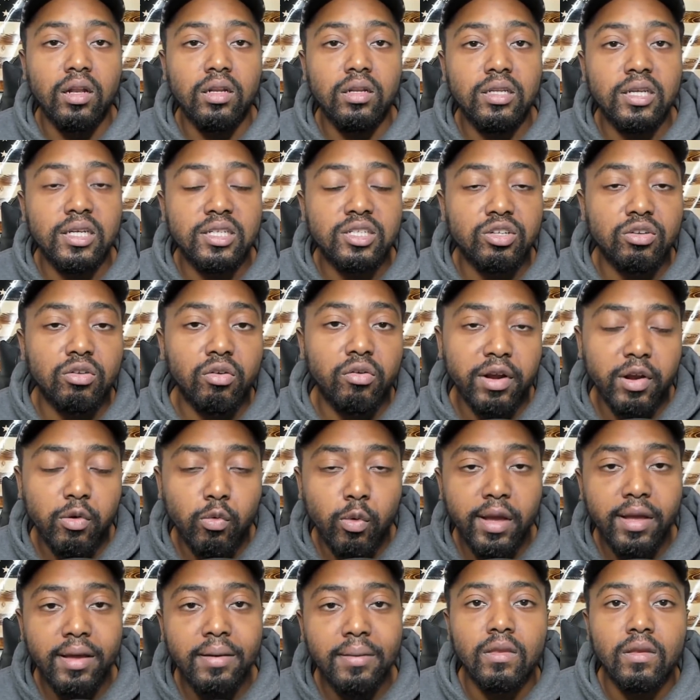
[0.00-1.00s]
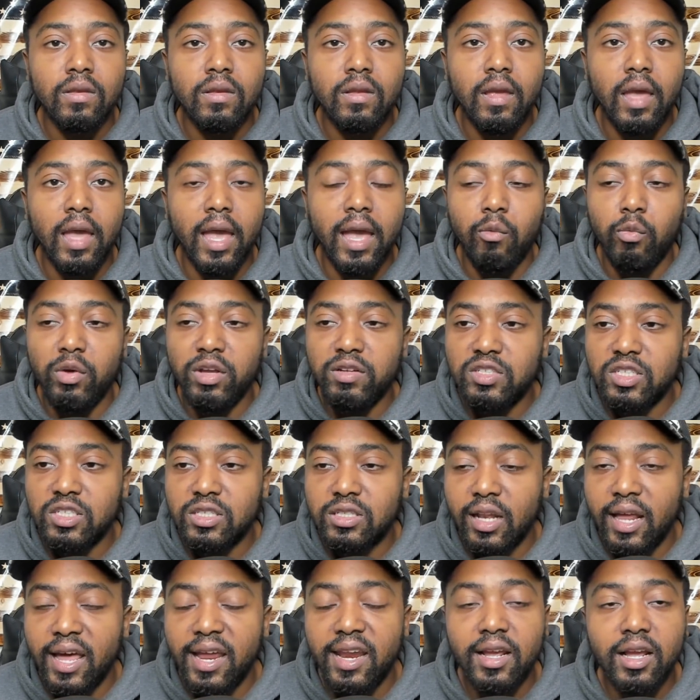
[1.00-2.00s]
disagree with, and we just
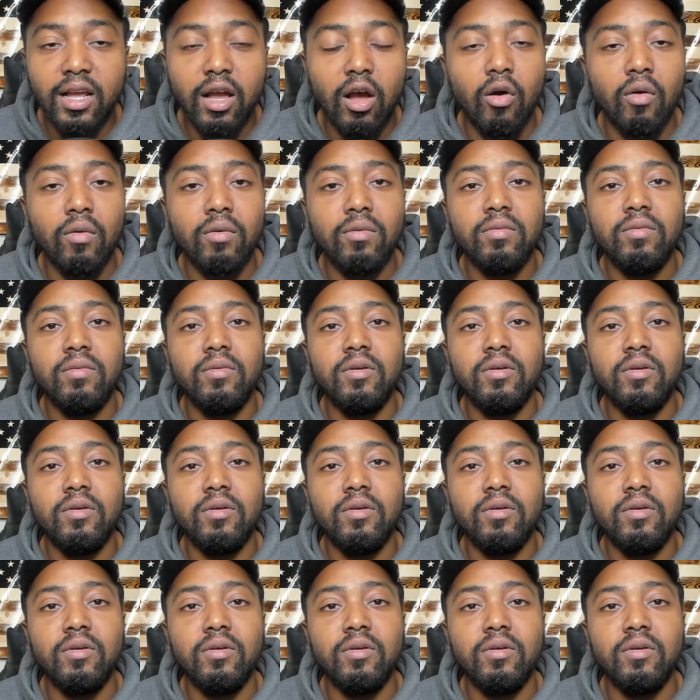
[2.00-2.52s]
let it go.